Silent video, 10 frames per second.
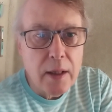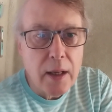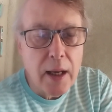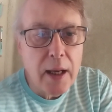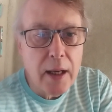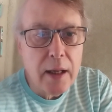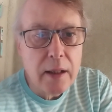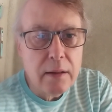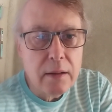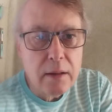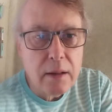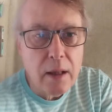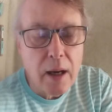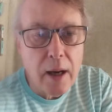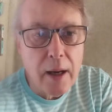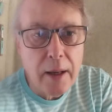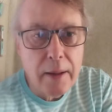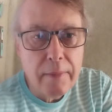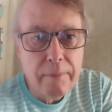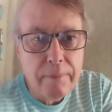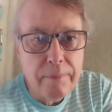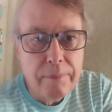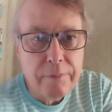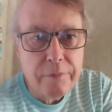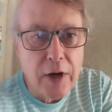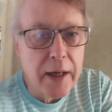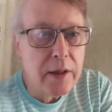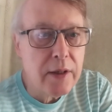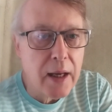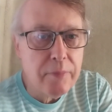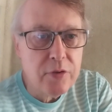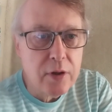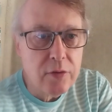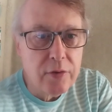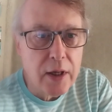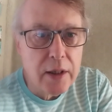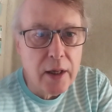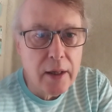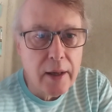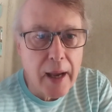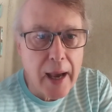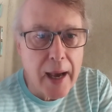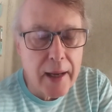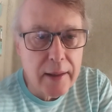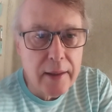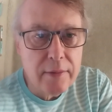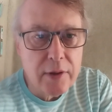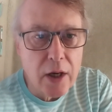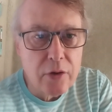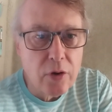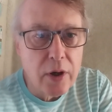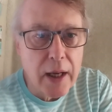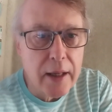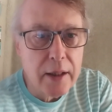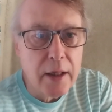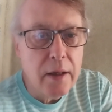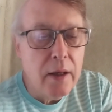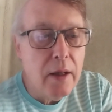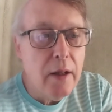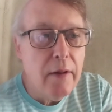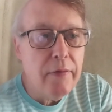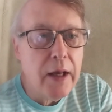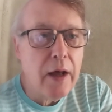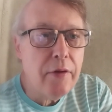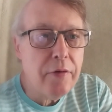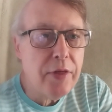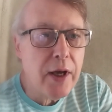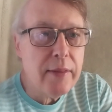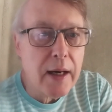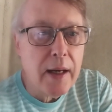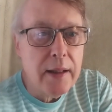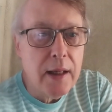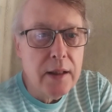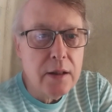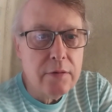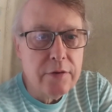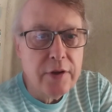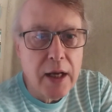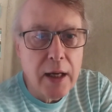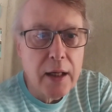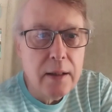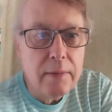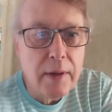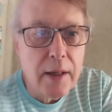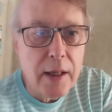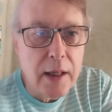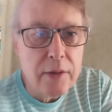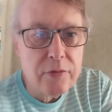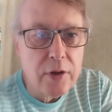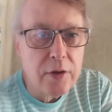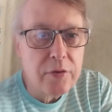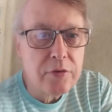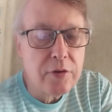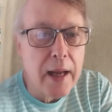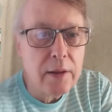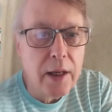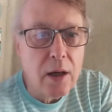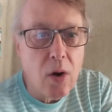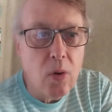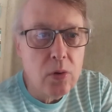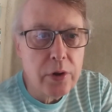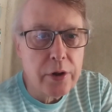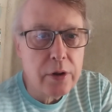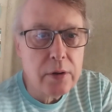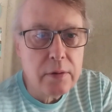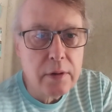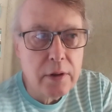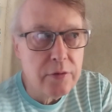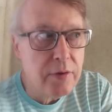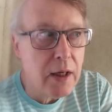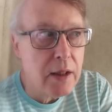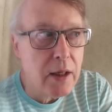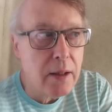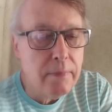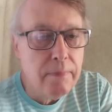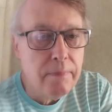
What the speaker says: in Frank and Deb's Casita in Texarkana. The other thing that I need to see is a slightly older Casita,